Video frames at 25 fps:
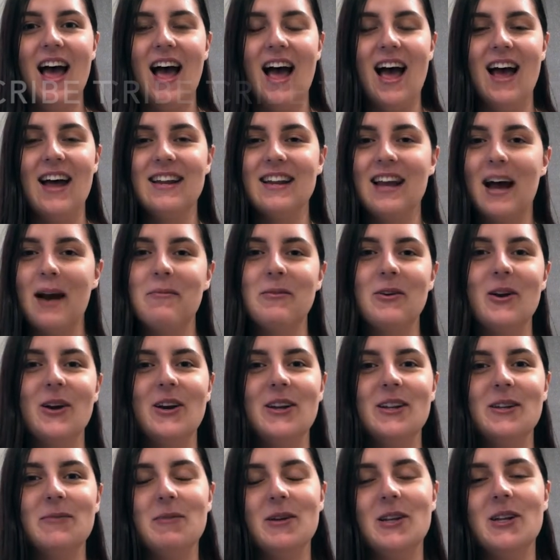and I'm
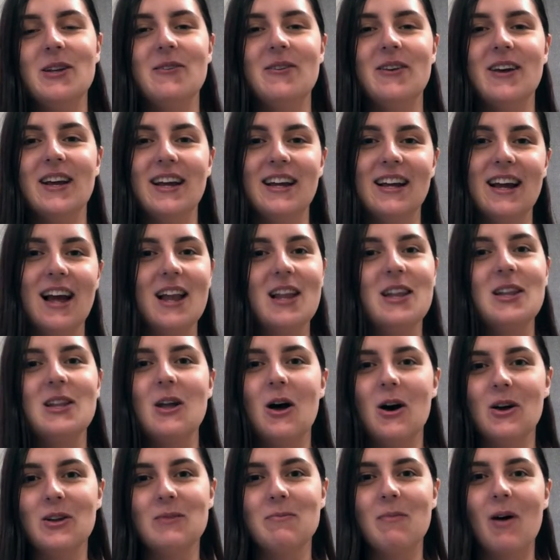going to be doing
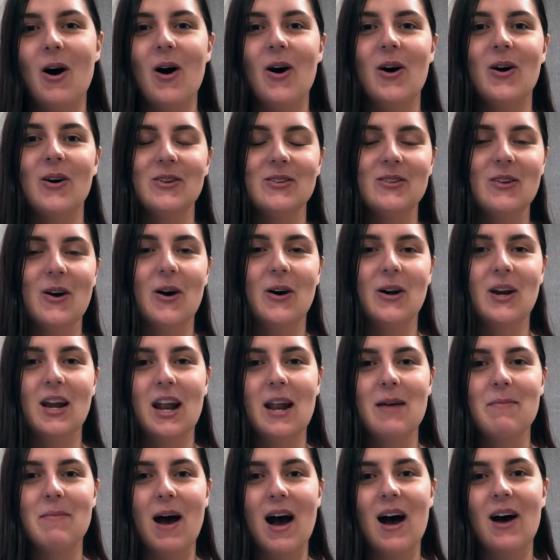lots more, talking
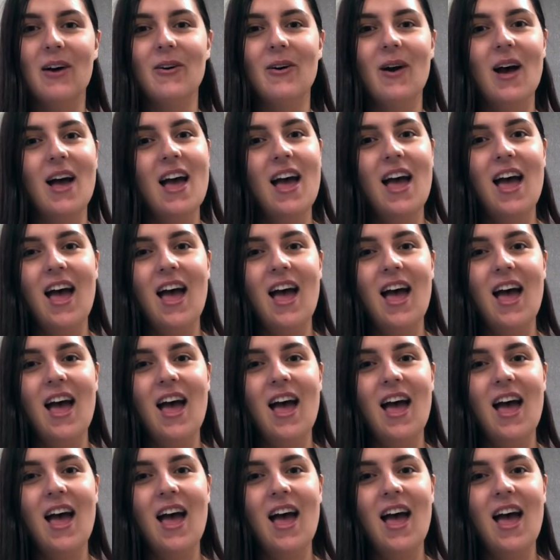about